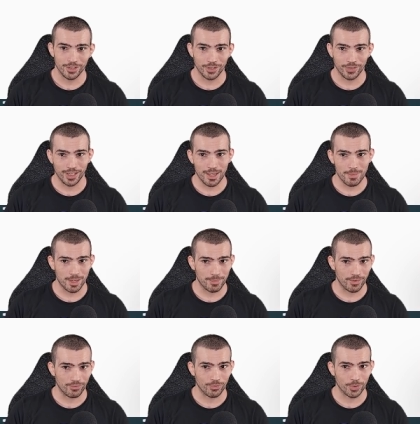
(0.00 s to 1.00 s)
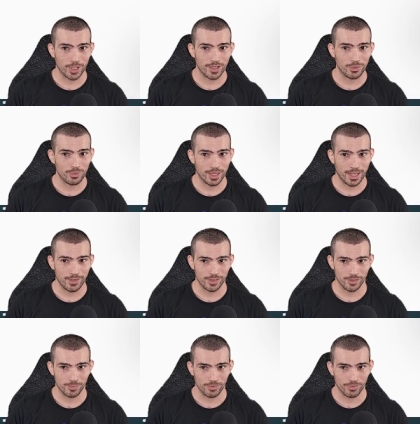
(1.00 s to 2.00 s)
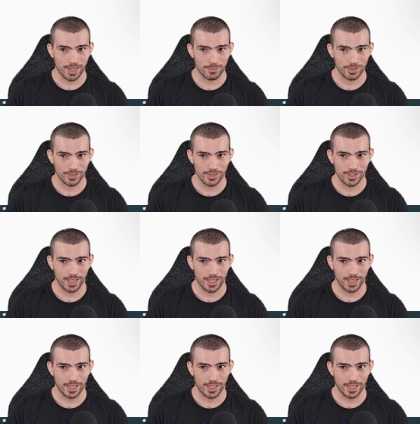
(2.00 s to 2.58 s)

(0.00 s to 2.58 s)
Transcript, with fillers: Currently, I'm at about 42,000 subscribers,